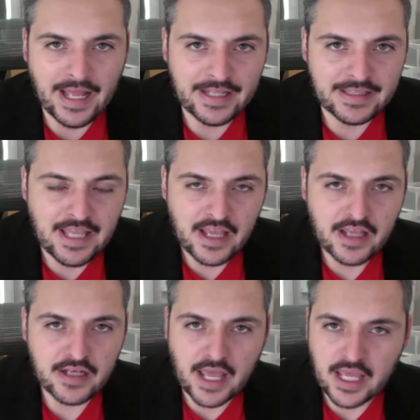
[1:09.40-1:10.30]

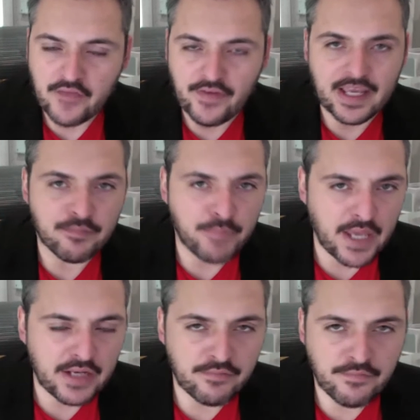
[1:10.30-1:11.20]
Then I have a
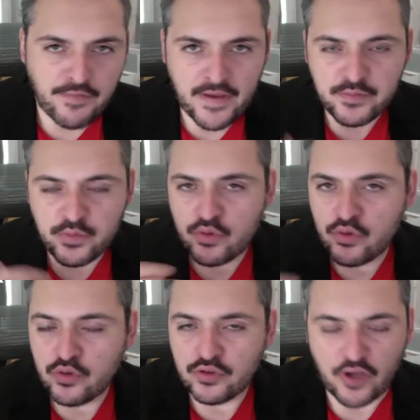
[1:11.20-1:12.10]
campaign in
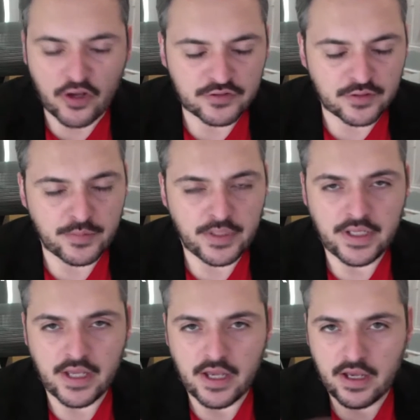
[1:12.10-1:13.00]
Facebook, social
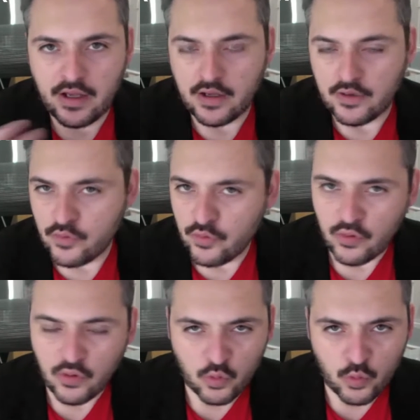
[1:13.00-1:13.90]
media,
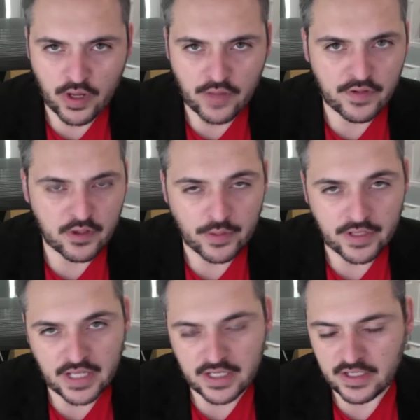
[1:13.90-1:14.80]
Google, whatever, or in
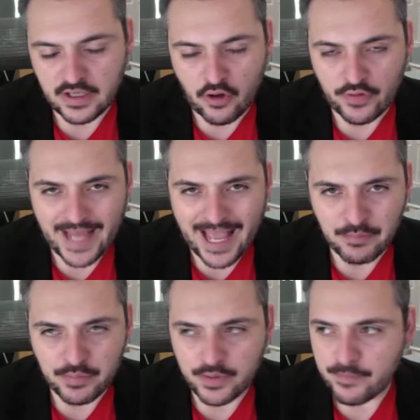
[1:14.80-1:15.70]
any other app.
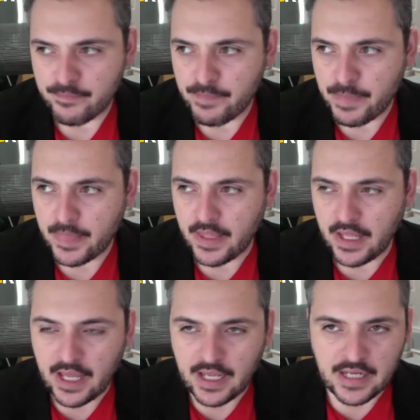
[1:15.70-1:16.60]

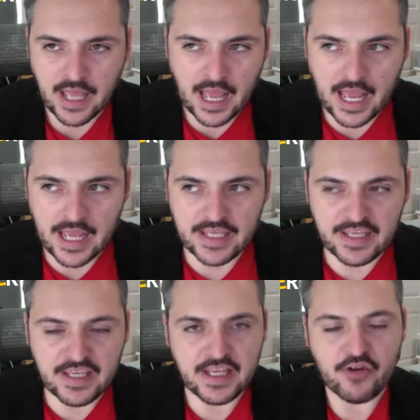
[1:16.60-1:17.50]
And I
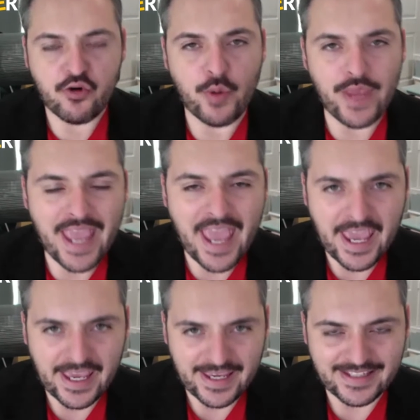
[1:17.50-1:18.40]

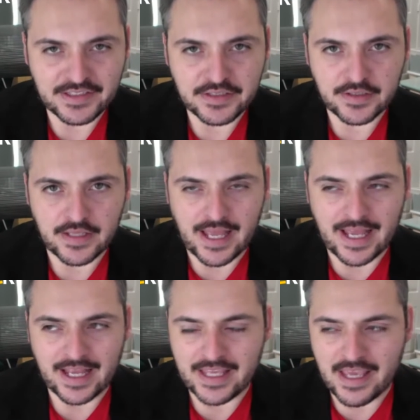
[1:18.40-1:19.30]
create
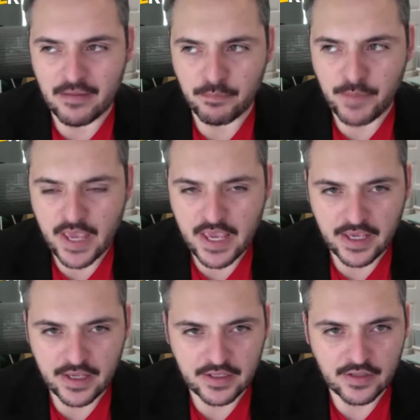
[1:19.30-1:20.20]
a
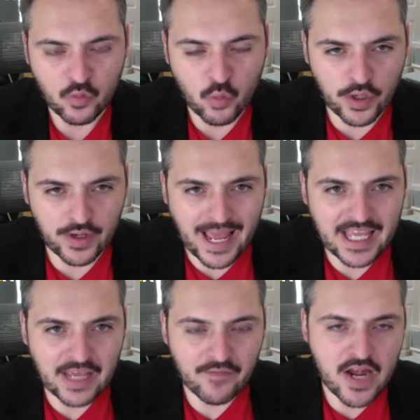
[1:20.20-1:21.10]
campaign where I
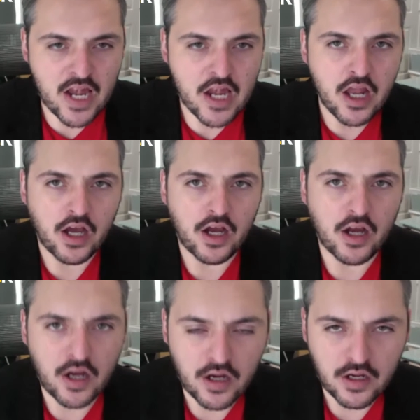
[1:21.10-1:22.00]
have a
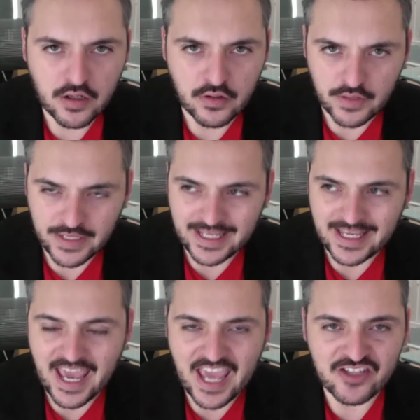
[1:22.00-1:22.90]
lot of
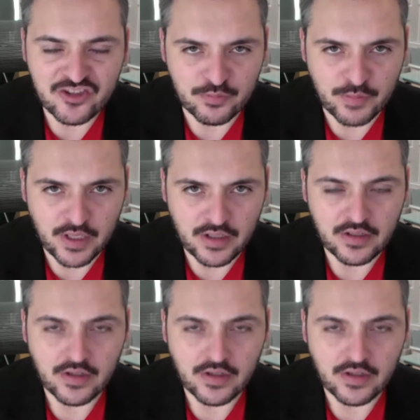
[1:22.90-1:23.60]
engagement.